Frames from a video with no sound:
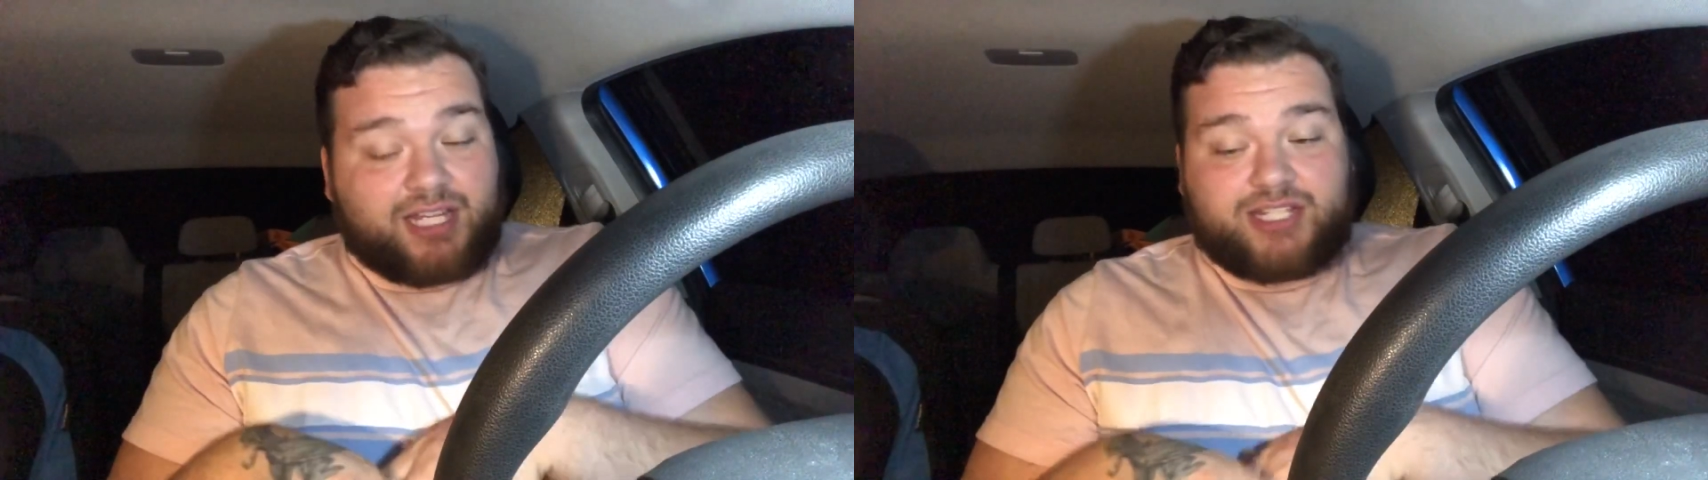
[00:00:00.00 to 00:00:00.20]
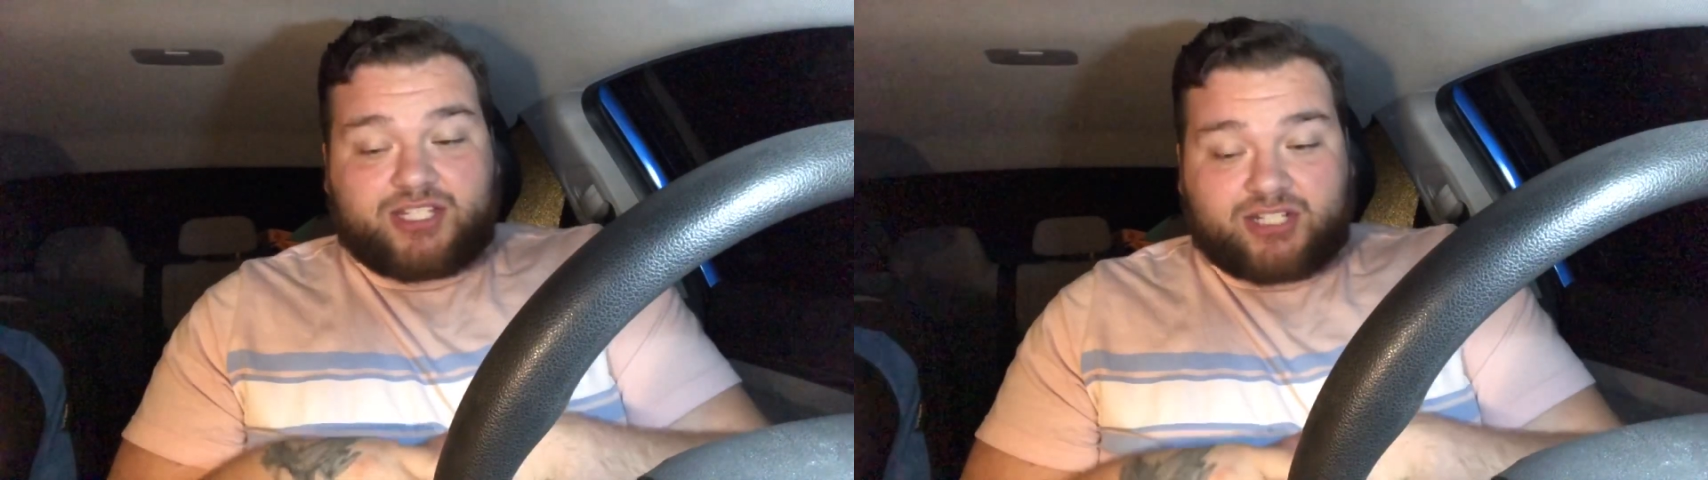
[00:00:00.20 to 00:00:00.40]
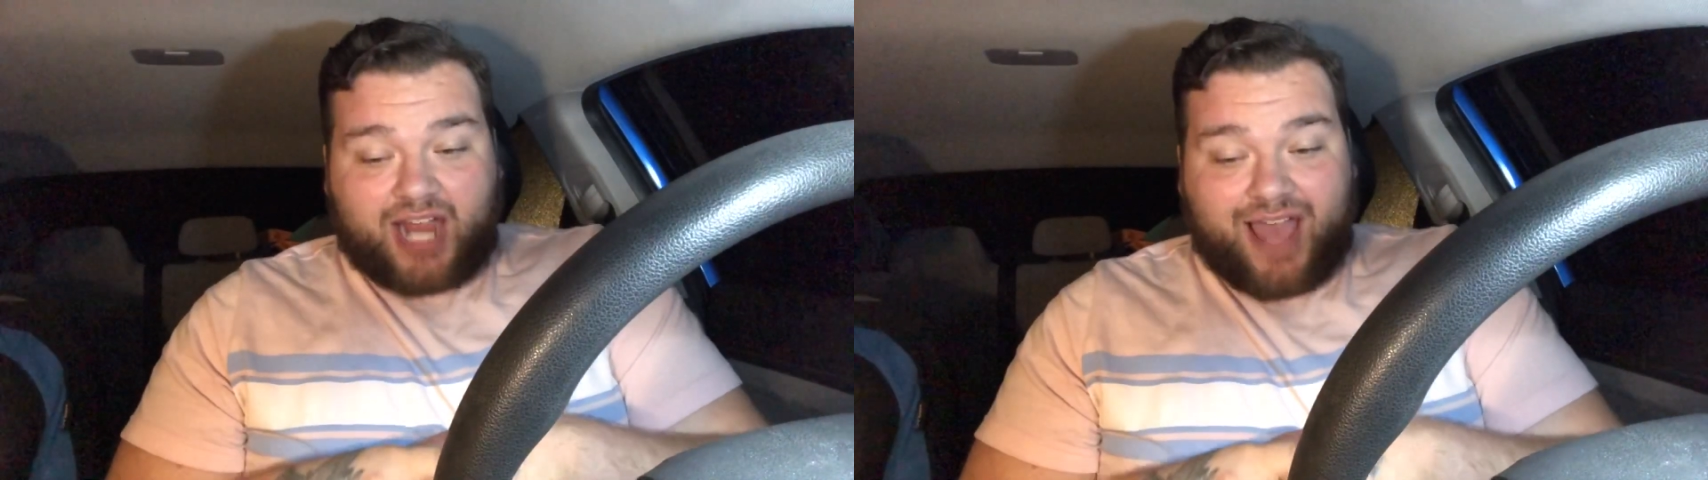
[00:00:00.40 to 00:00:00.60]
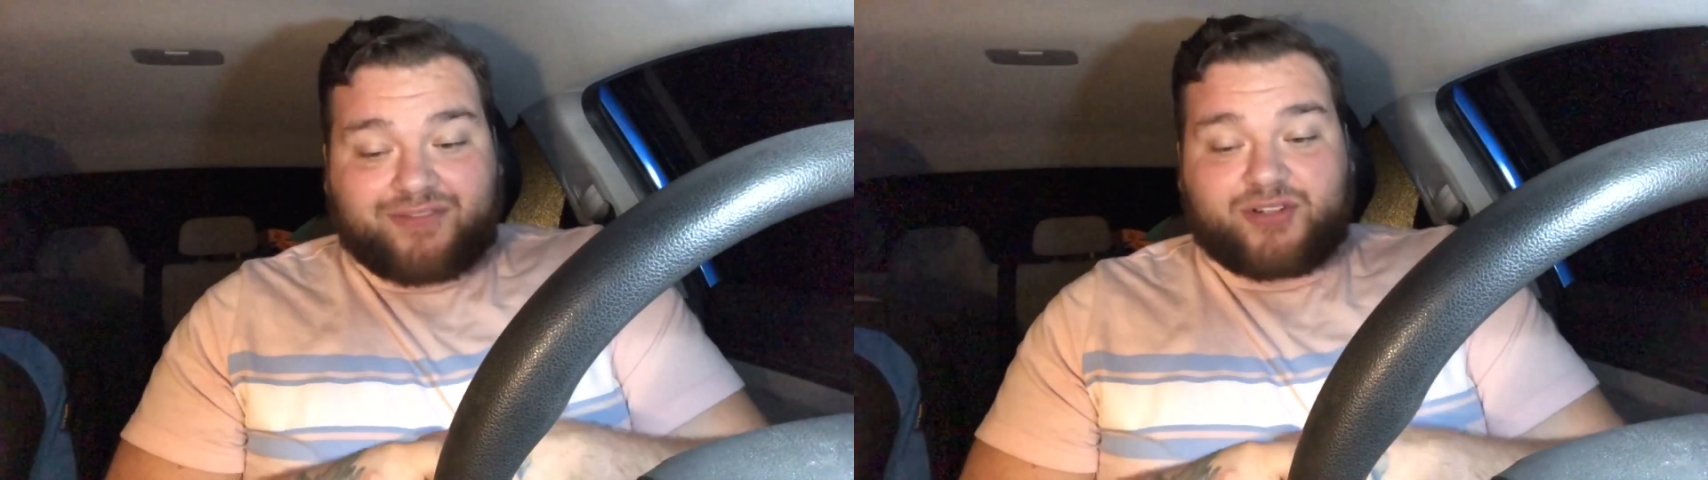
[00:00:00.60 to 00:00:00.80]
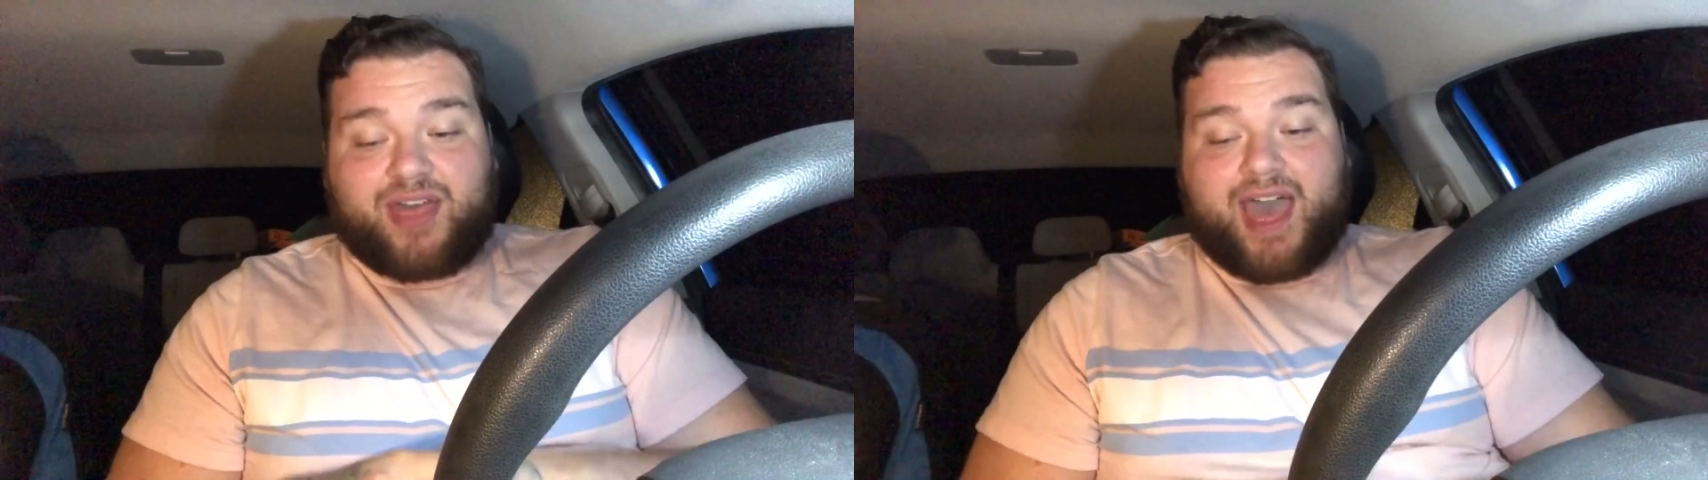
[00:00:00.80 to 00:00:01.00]
cleanser
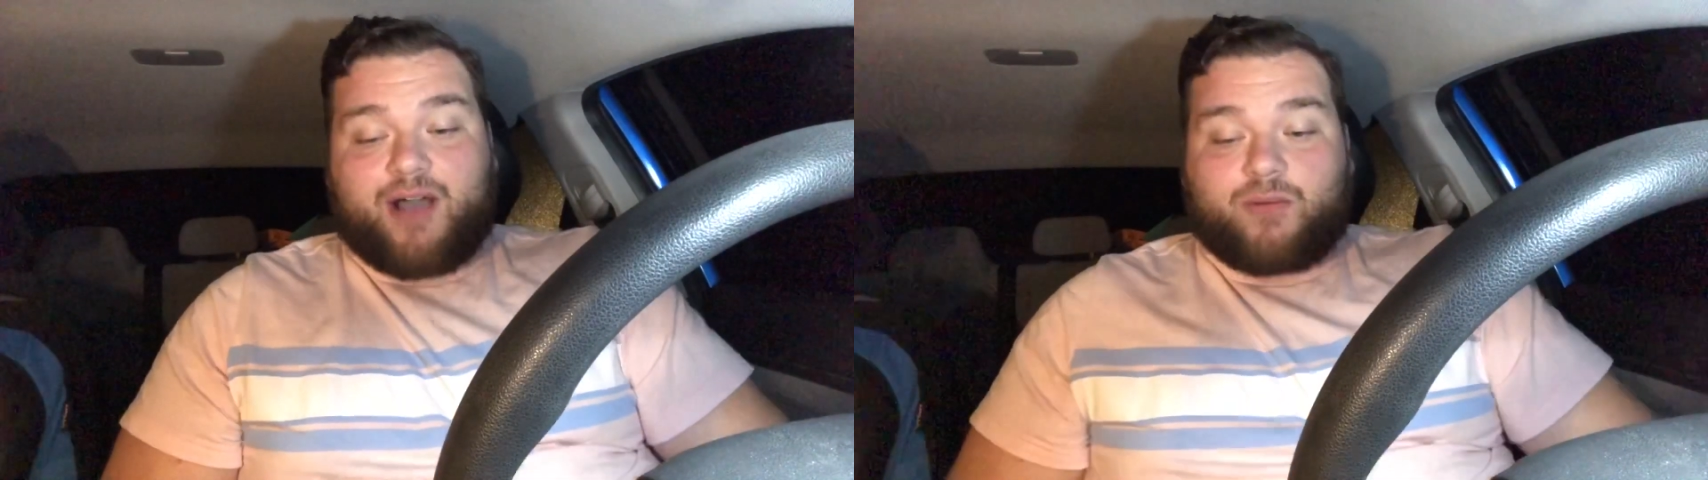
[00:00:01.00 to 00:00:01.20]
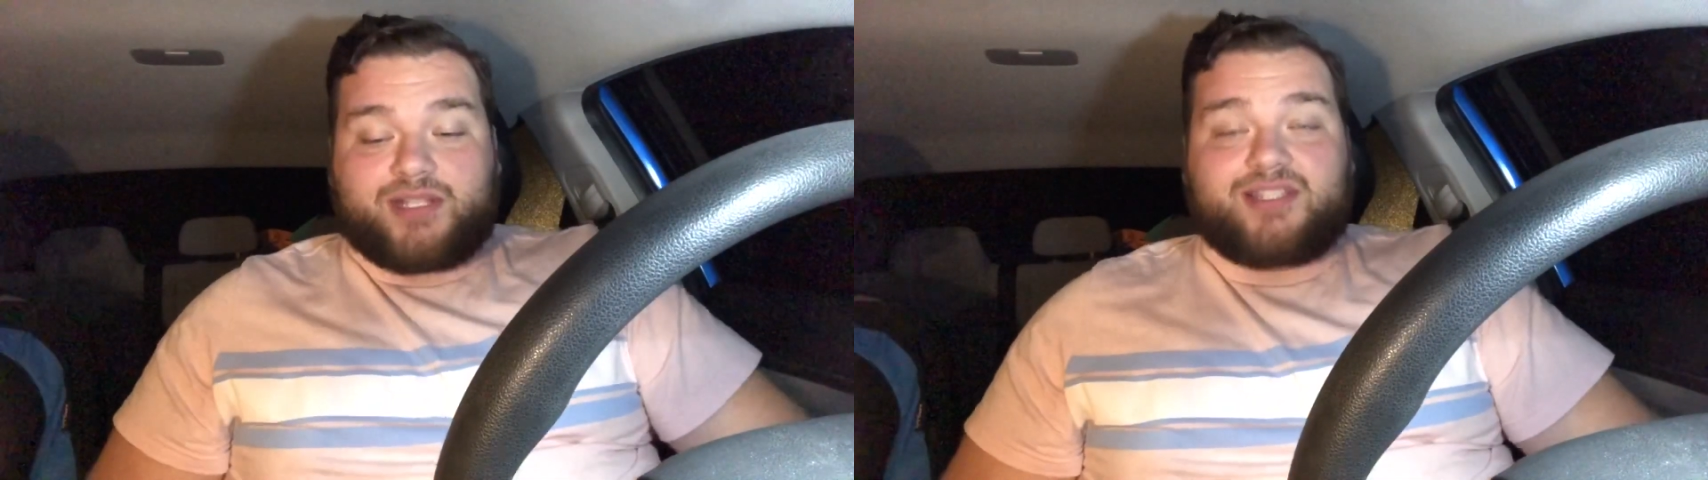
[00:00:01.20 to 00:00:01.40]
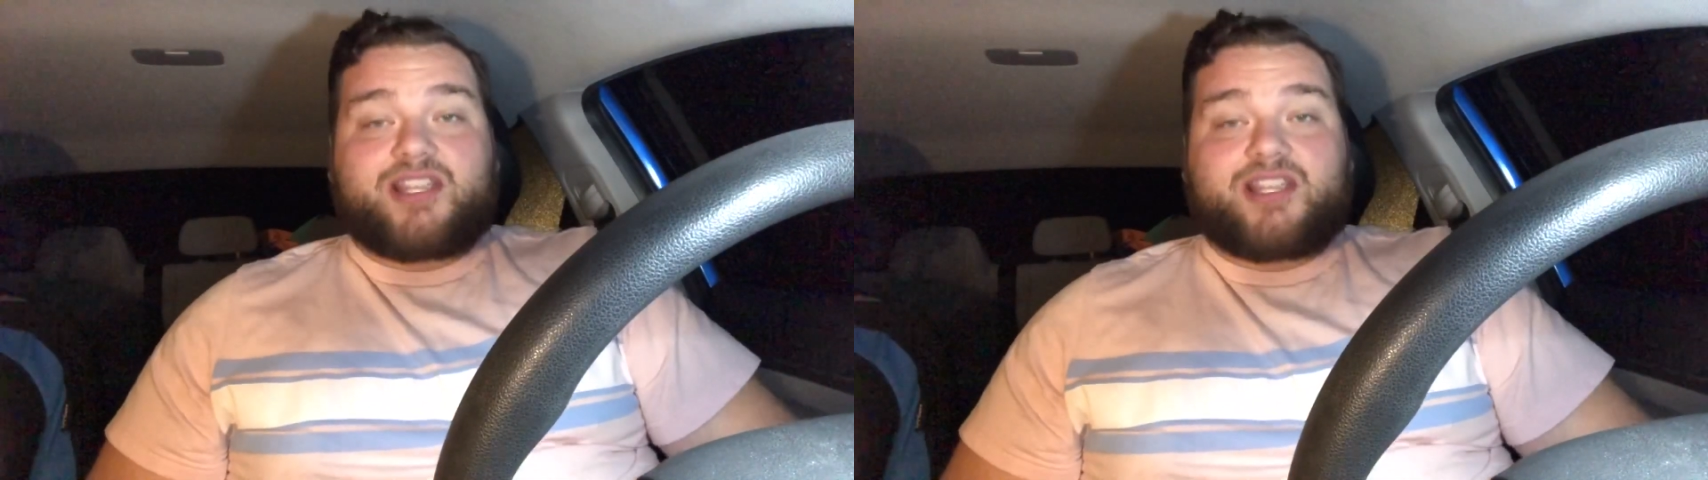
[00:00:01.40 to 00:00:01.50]
after that one,